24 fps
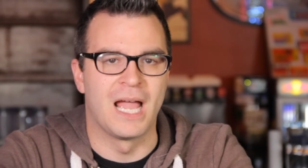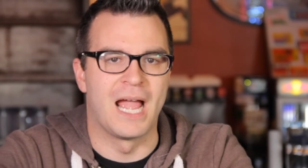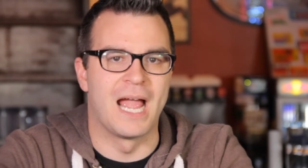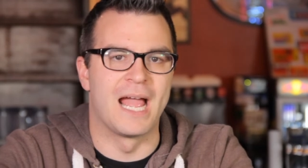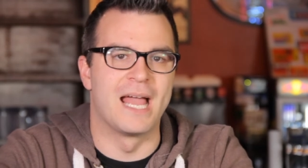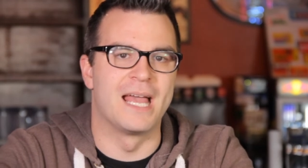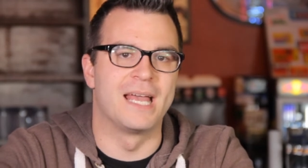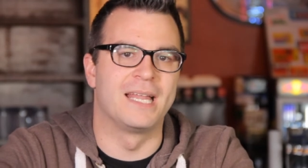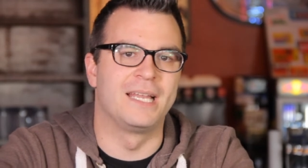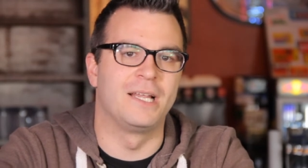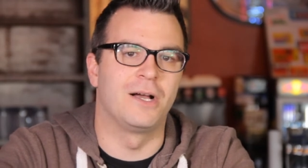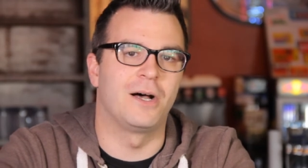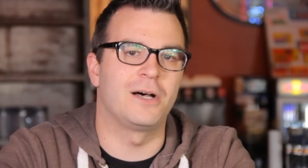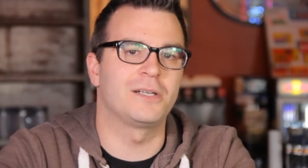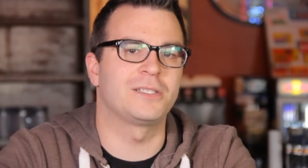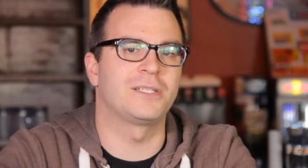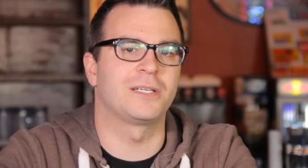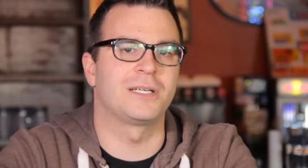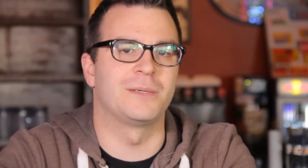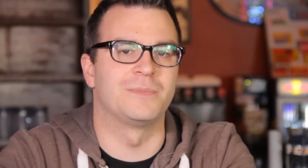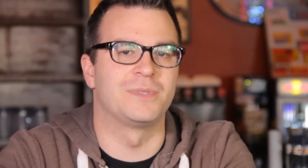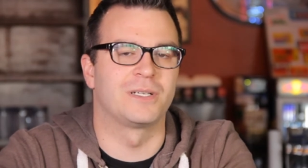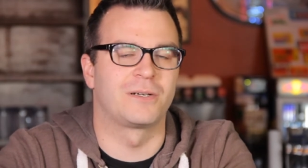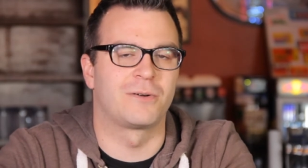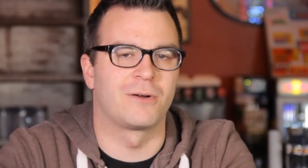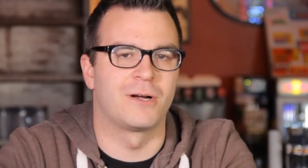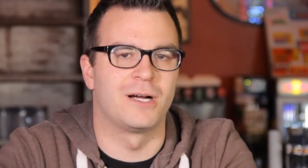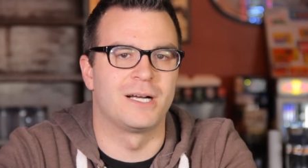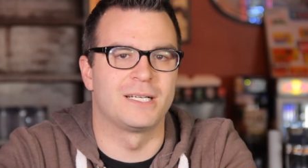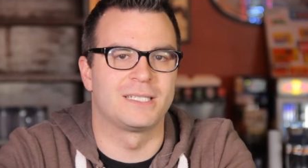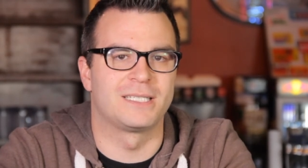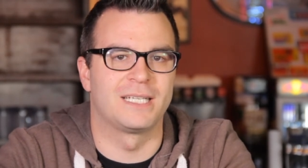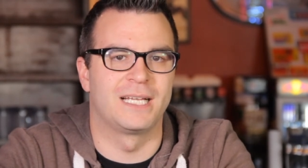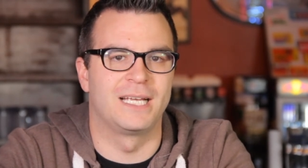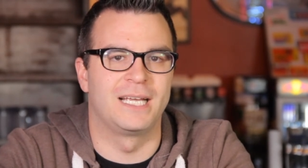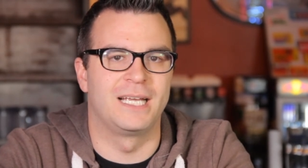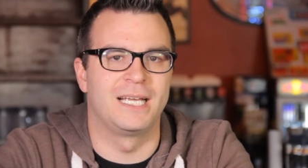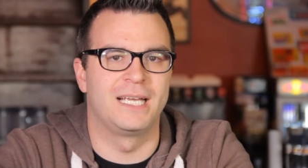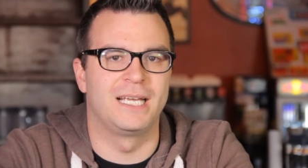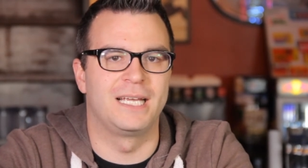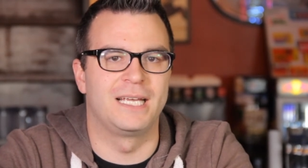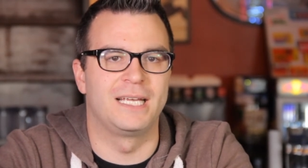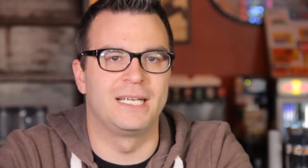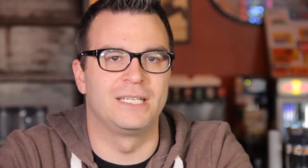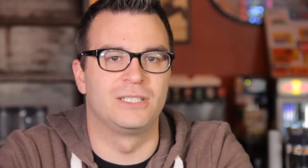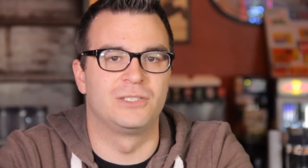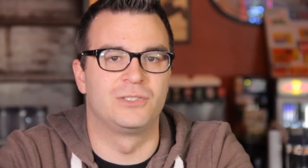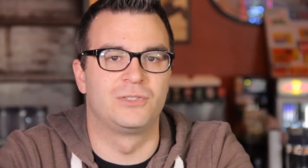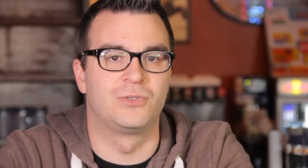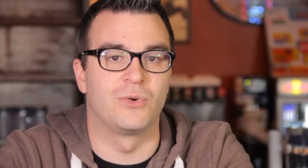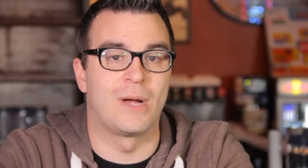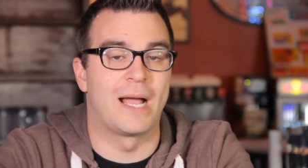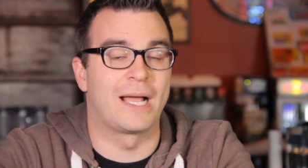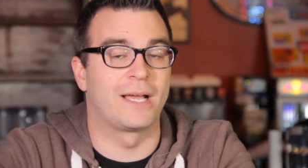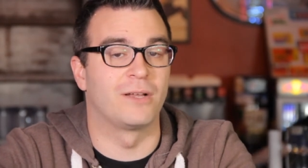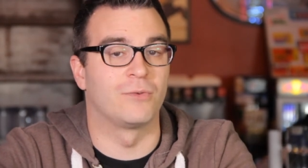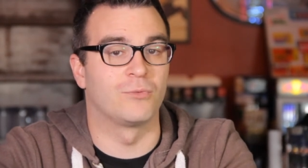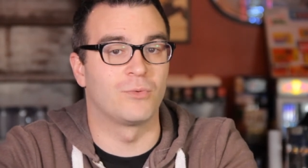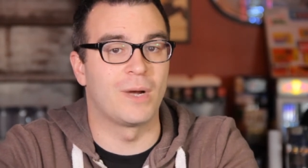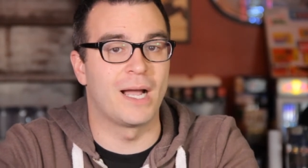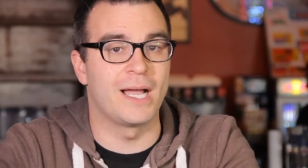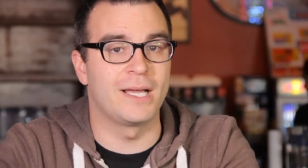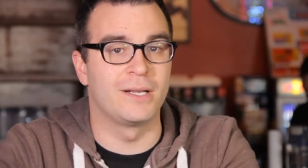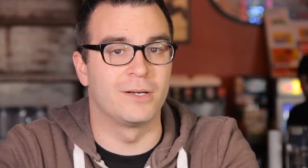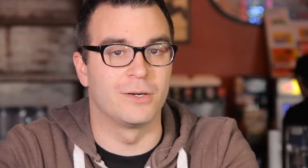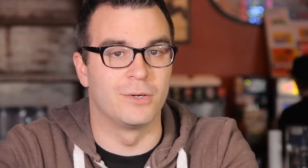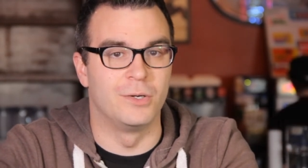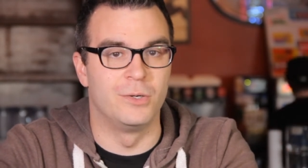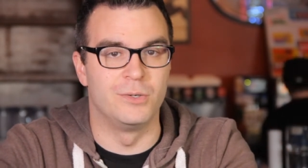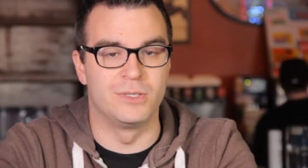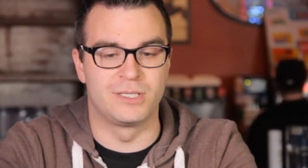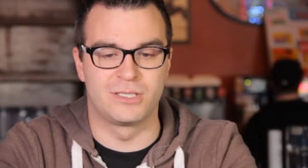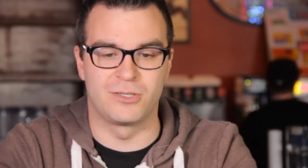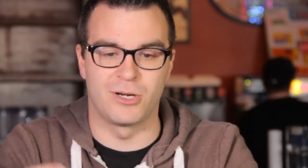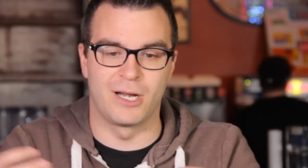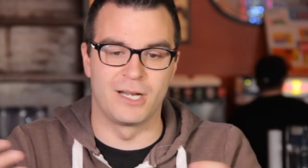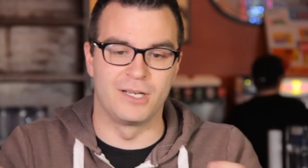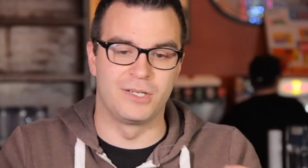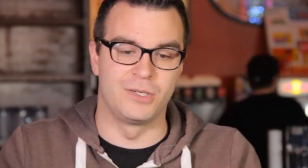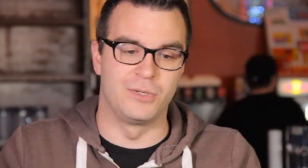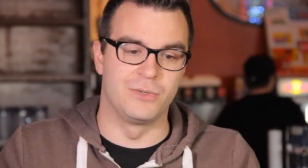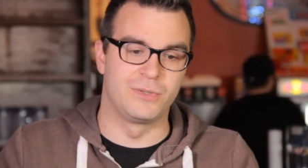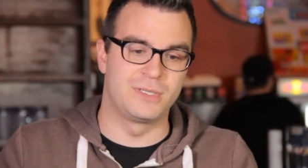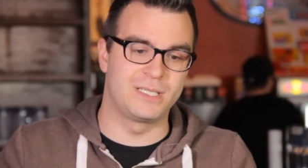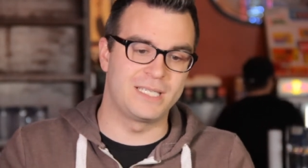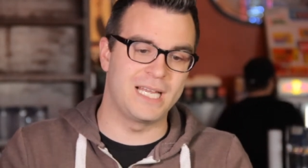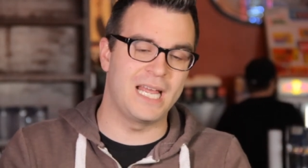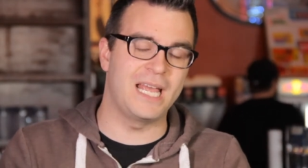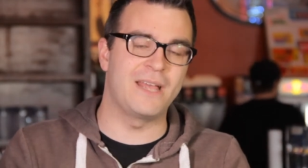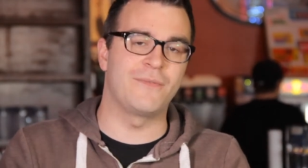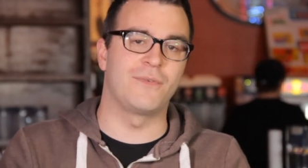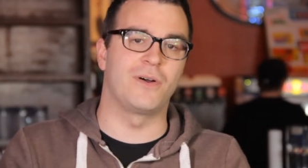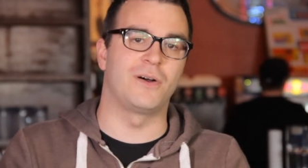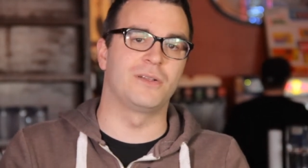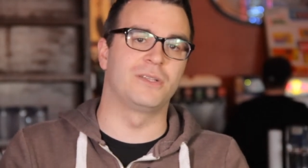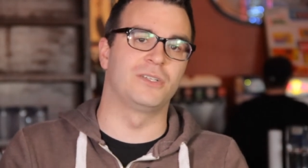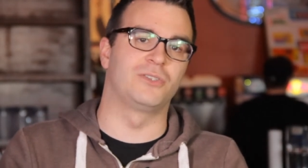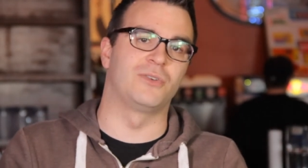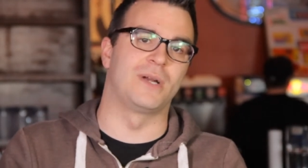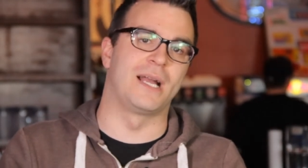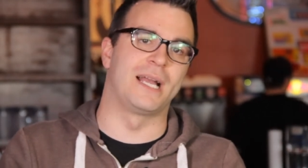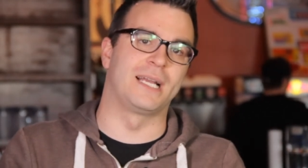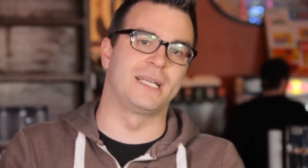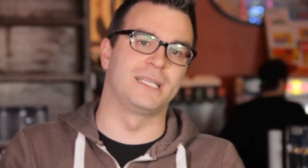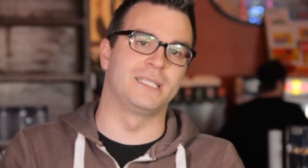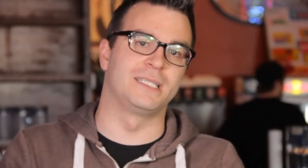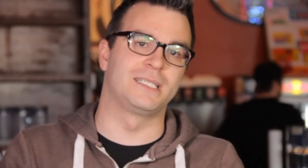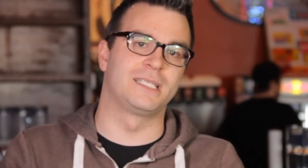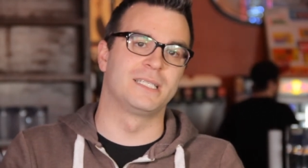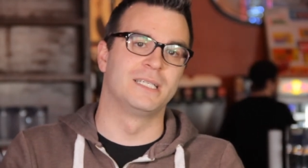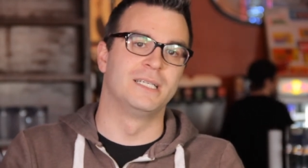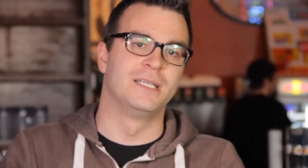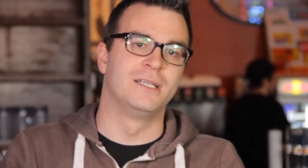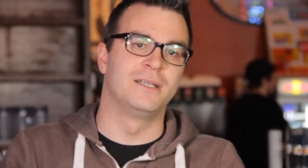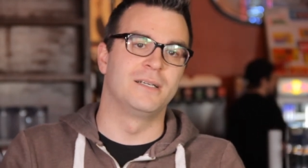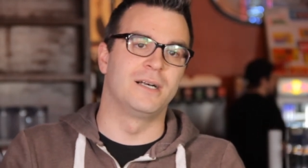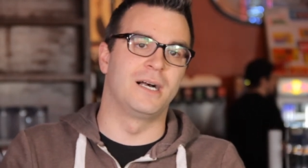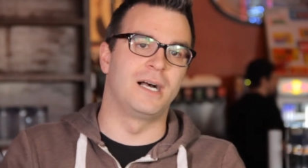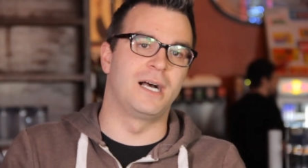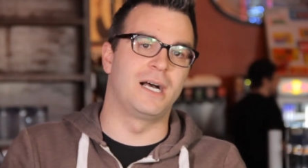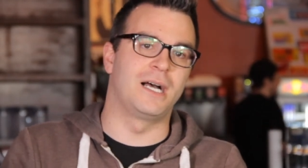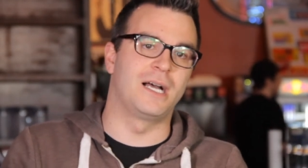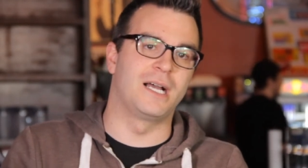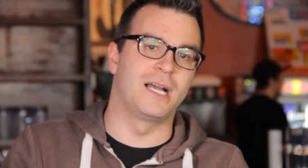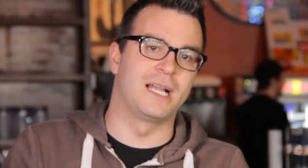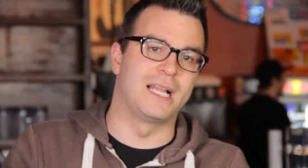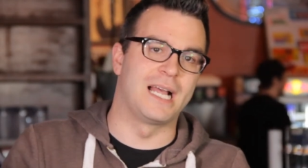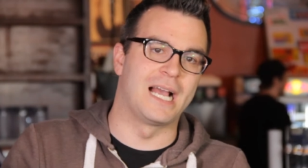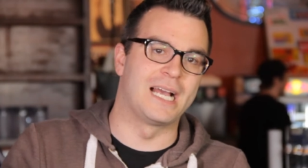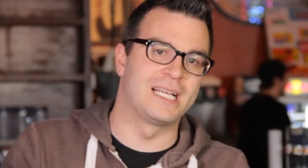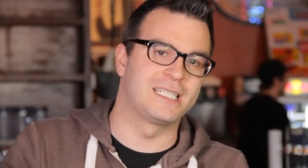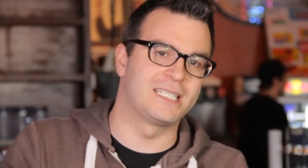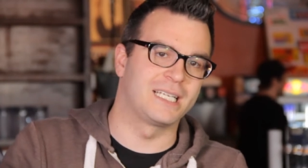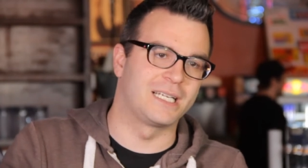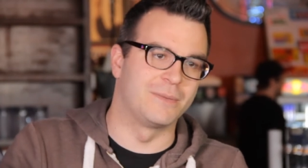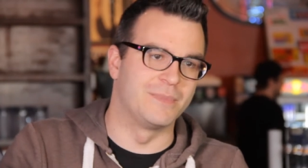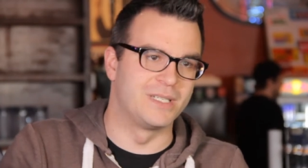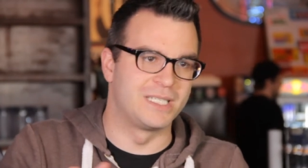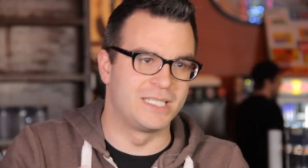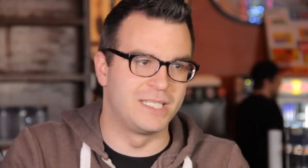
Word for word: And he also comes across a dragon rider who is trying to save all the dragons uh, and has like a